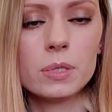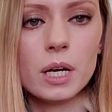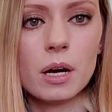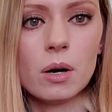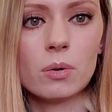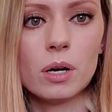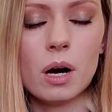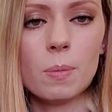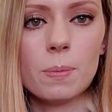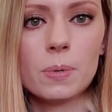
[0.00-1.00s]
down,
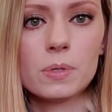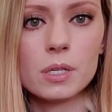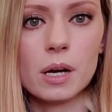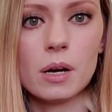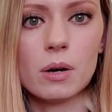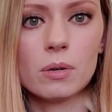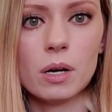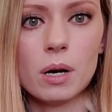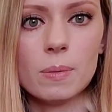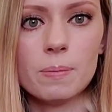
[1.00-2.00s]
up, down,
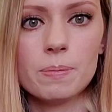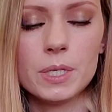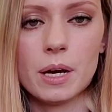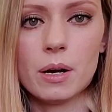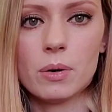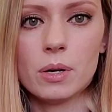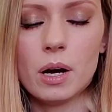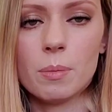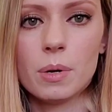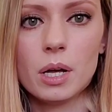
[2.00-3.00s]
up, down,
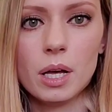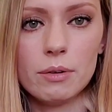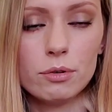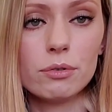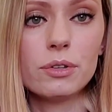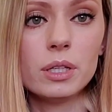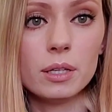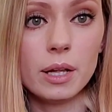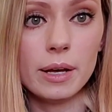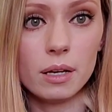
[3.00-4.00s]
up. If you're
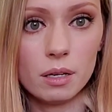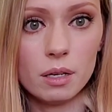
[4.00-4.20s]
feeling like